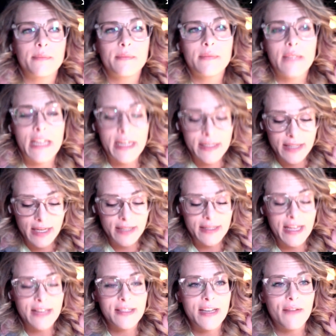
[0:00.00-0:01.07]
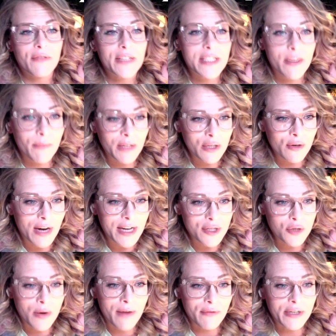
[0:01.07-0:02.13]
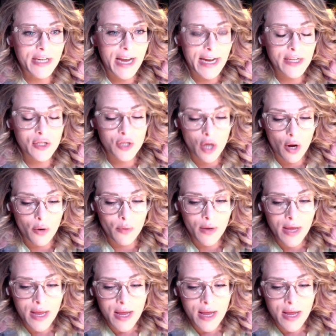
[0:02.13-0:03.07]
He says that's definitely something you guys do every day, so